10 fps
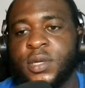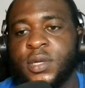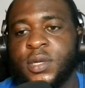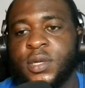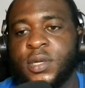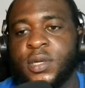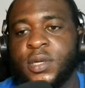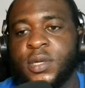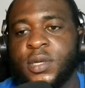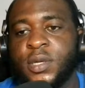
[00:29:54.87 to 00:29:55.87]

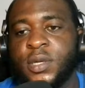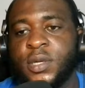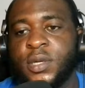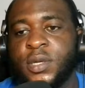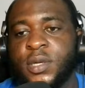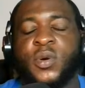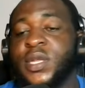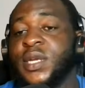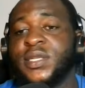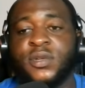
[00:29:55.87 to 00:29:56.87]
Yes, we wrote a
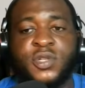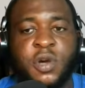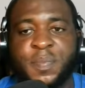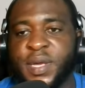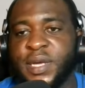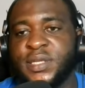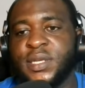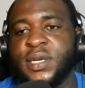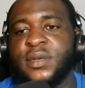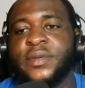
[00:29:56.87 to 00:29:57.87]
sales copy
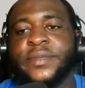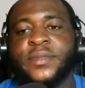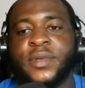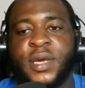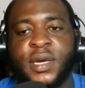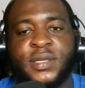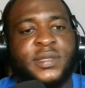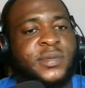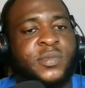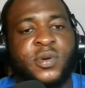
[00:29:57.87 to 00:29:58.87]
yesterday. Yes,
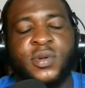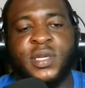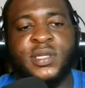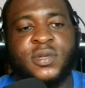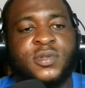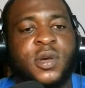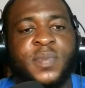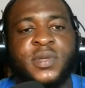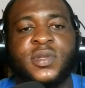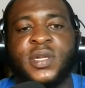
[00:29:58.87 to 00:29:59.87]
we wrote a sales copy. It's
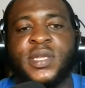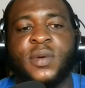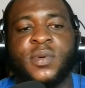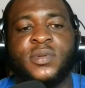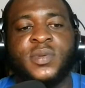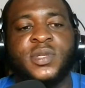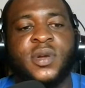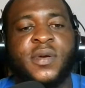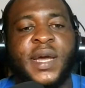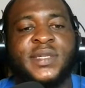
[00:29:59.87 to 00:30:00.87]
not a what? We did not
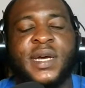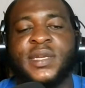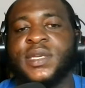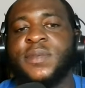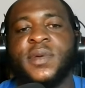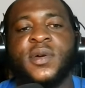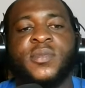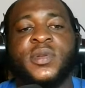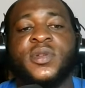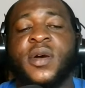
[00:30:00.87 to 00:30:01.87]
write an email. We did
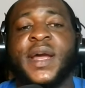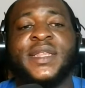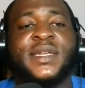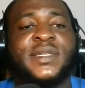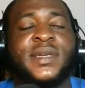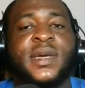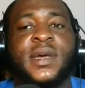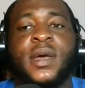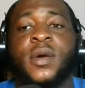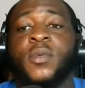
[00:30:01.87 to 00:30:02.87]
not write this.
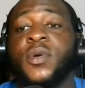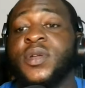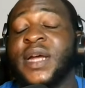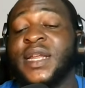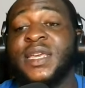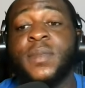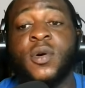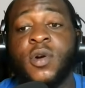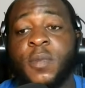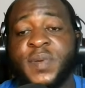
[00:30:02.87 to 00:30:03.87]
We wrote an email
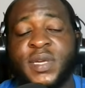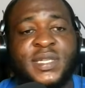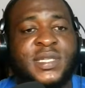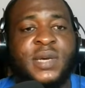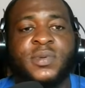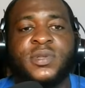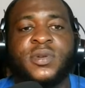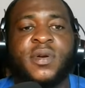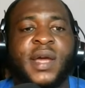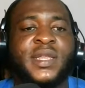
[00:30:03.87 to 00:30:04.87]
copy yesterday. We did not
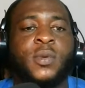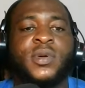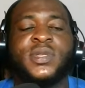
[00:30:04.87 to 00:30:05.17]
write a what? A